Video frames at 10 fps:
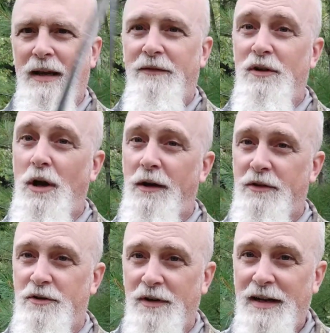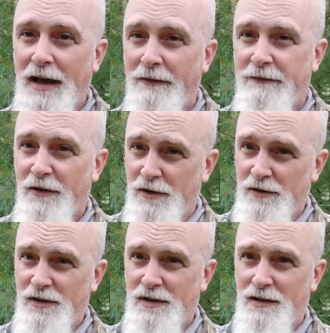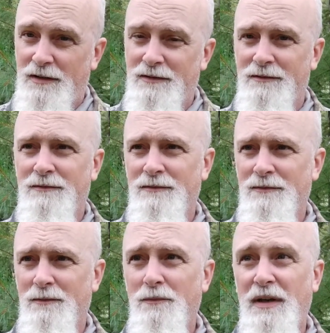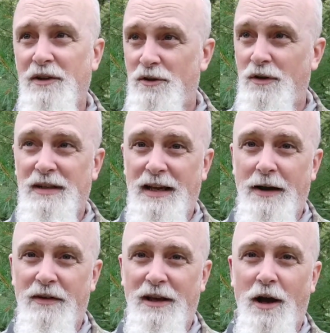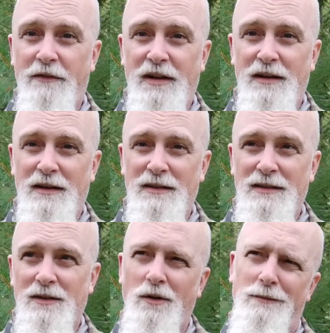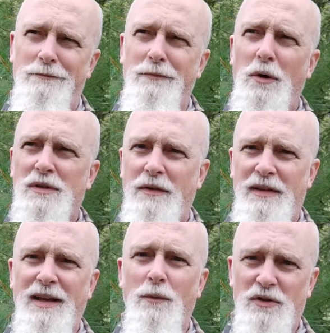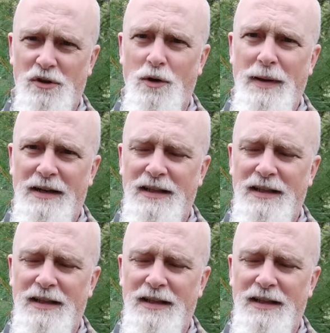If you knock the tree down first, because you're going to take everything off it, or most everything, we'll circle back to